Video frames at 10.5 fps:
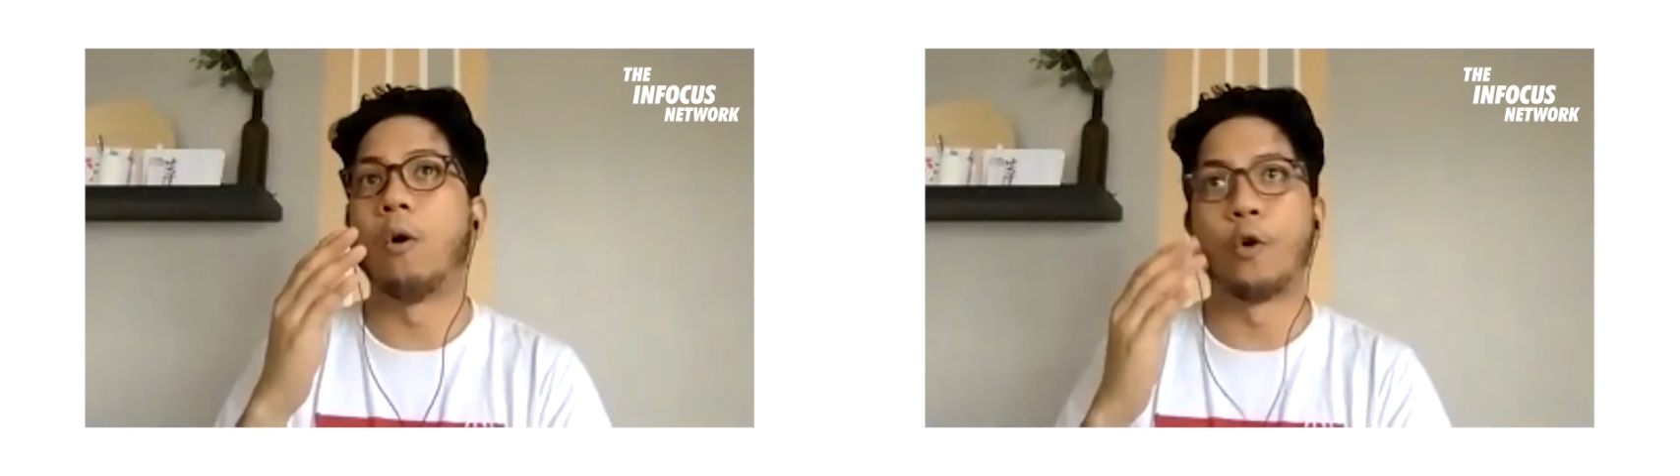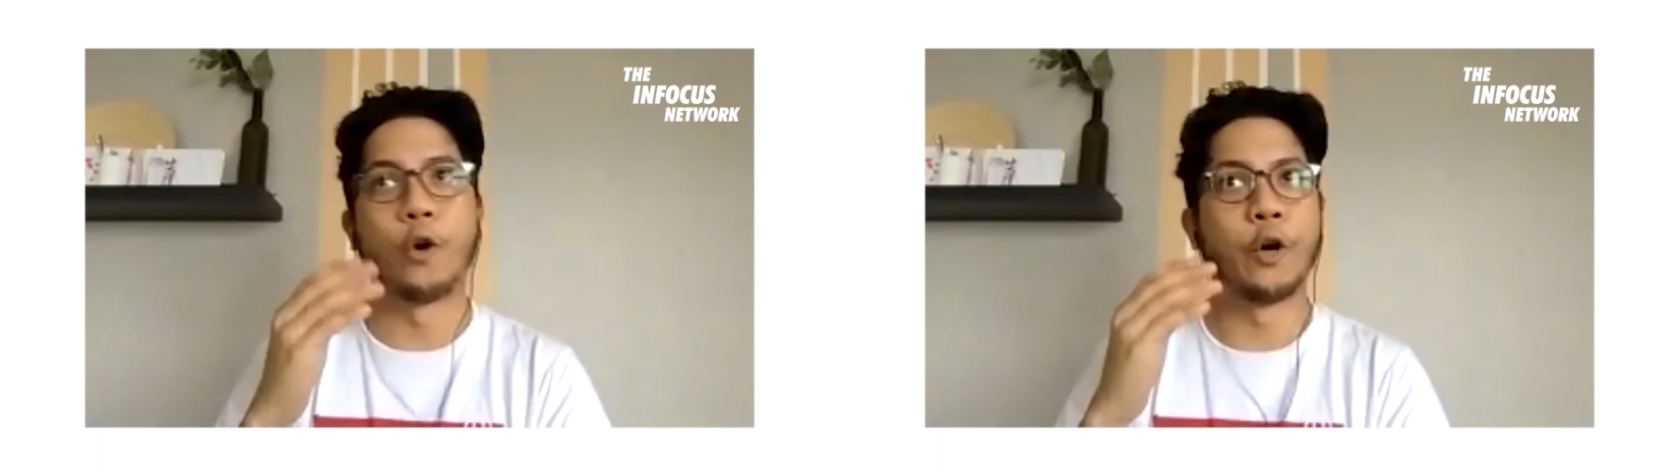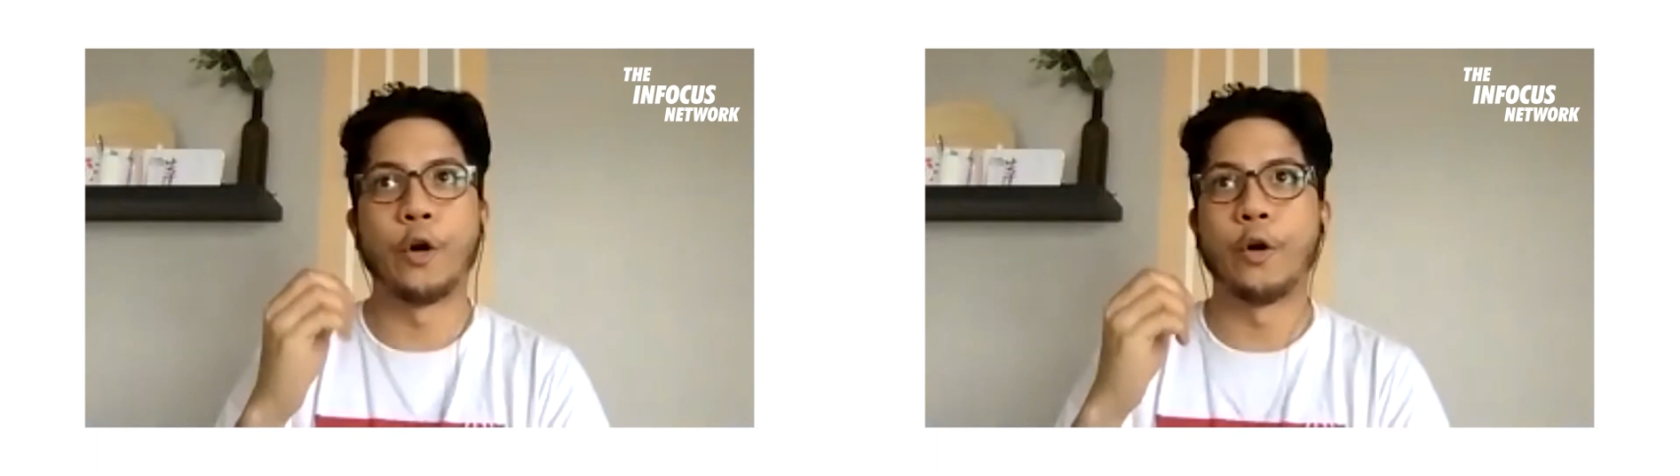
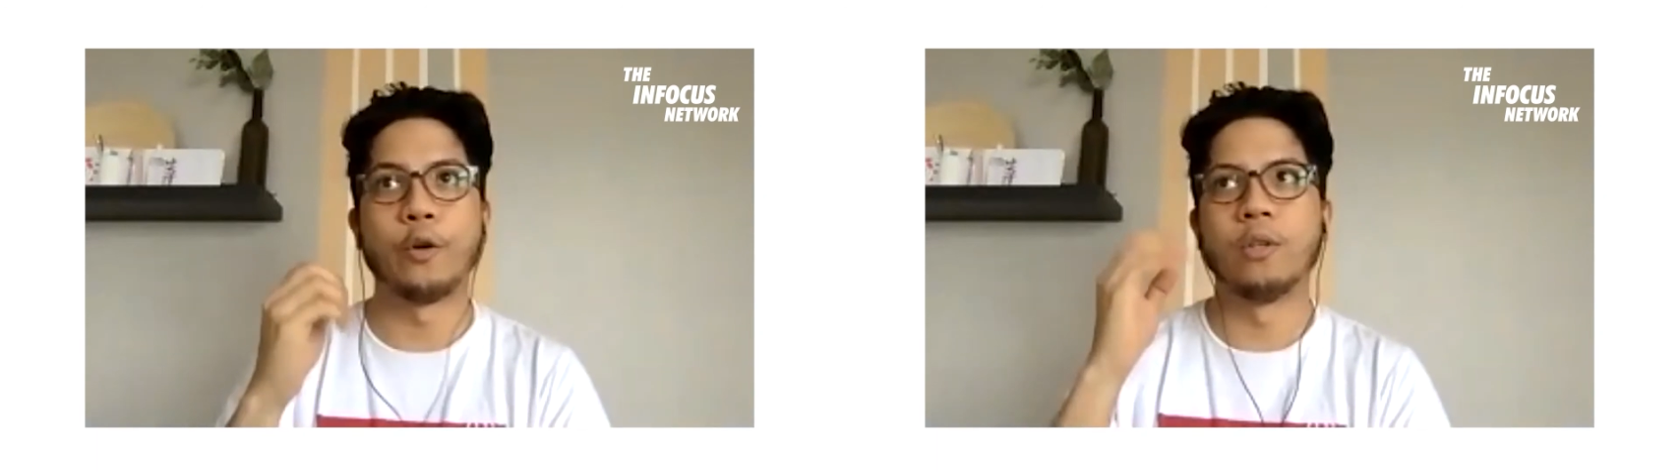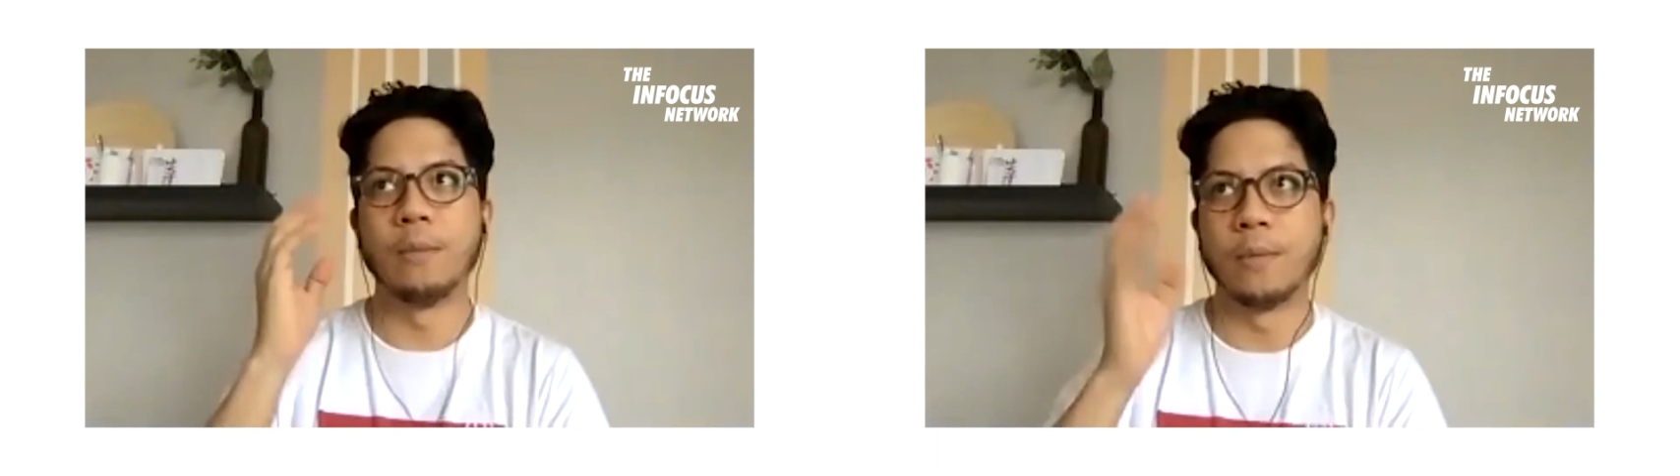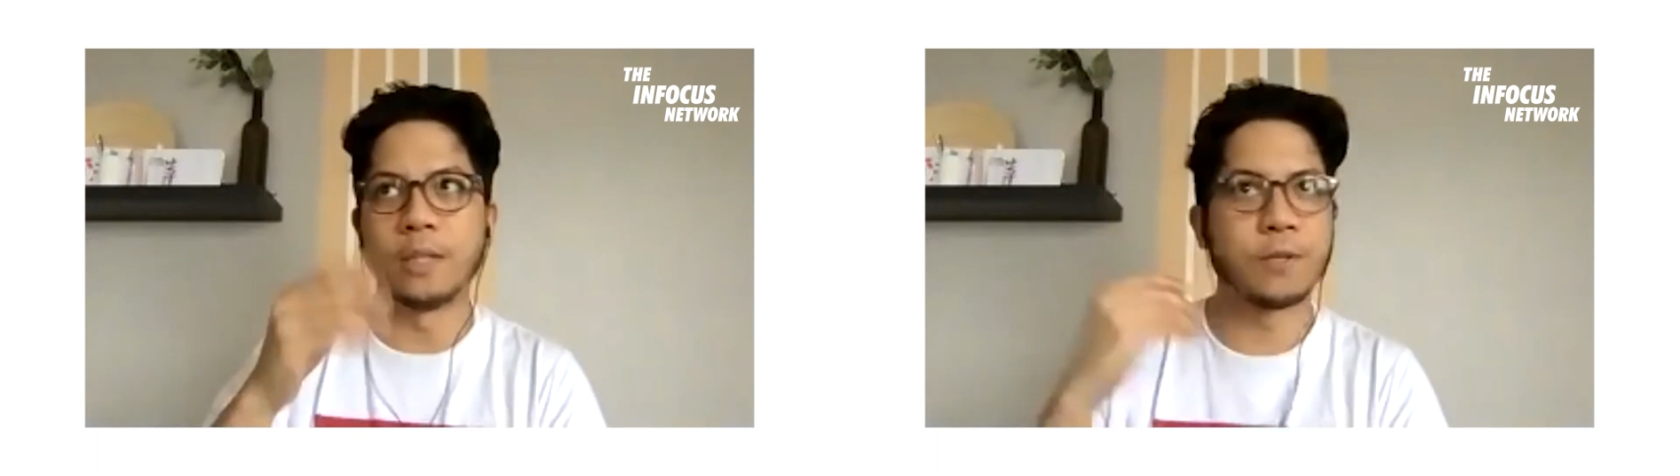or
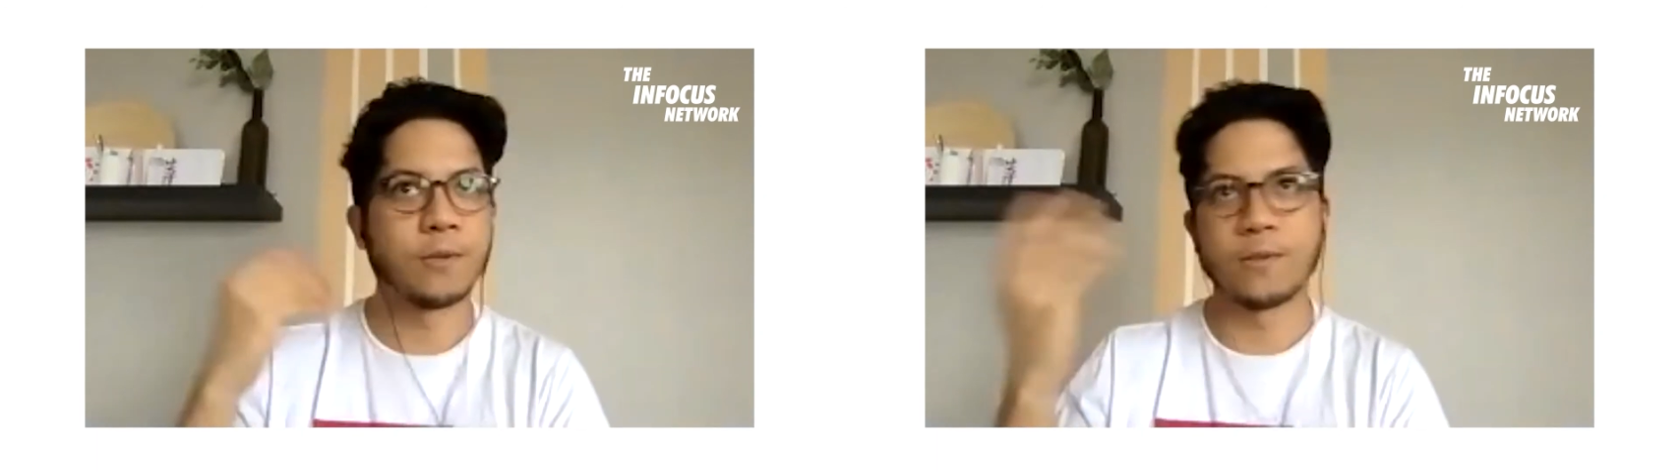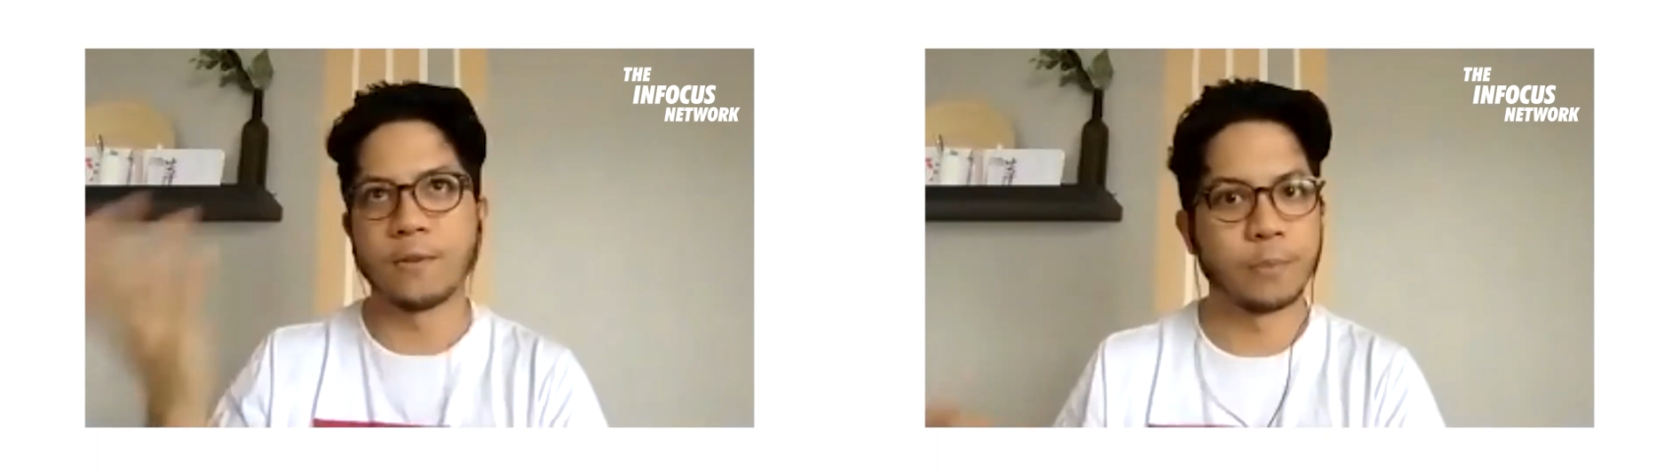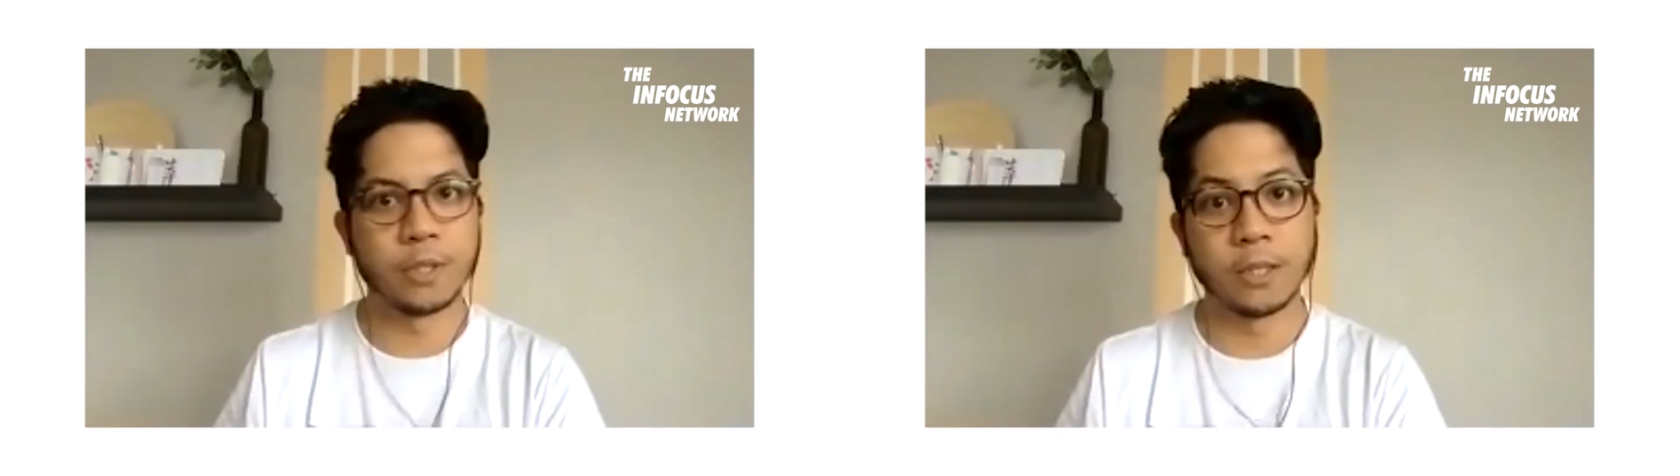limitations of